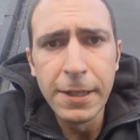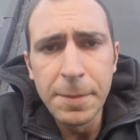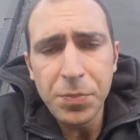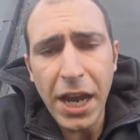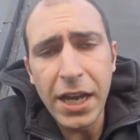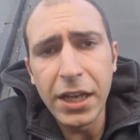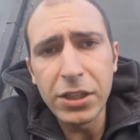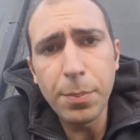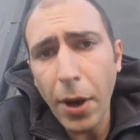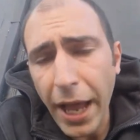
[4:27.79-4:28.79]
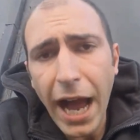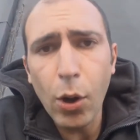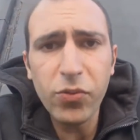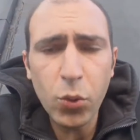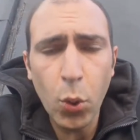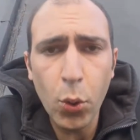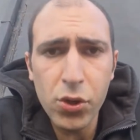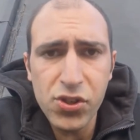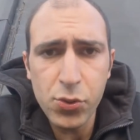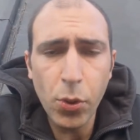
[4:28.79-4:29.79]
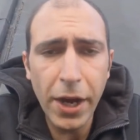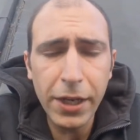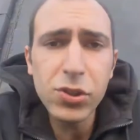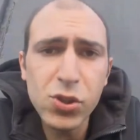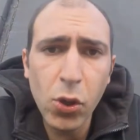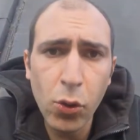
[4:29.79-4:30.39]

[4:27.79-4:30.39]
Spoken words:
and by how, of course, right? So